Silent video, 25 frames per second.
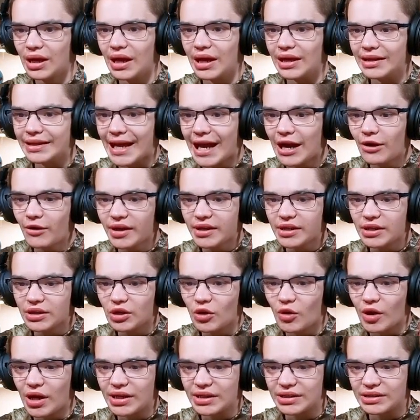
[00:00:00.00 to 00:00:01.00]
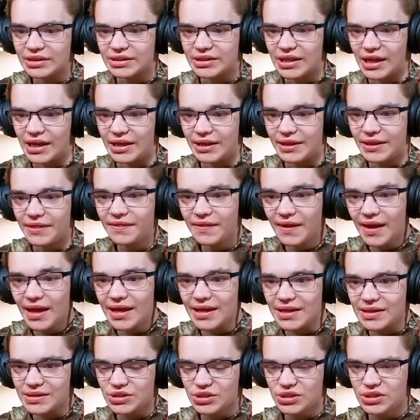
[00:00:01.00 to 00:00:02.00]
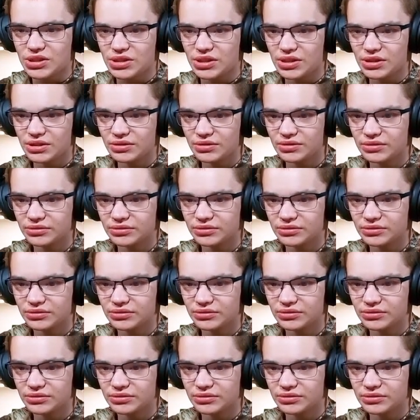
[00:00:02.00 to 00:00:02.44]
Now I can go ahead and take this